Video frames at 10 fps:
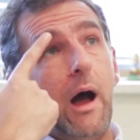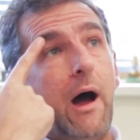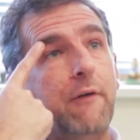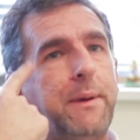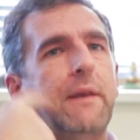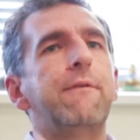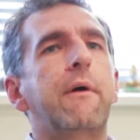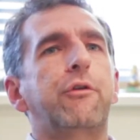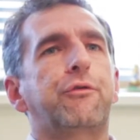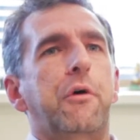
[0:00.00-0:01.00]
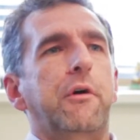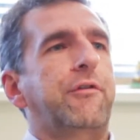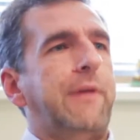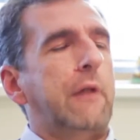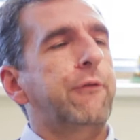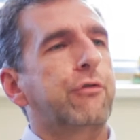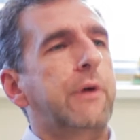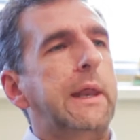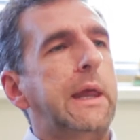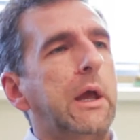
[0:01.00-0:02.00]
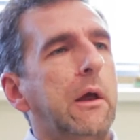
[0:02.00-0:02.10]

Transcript: have been a very strong self-critic.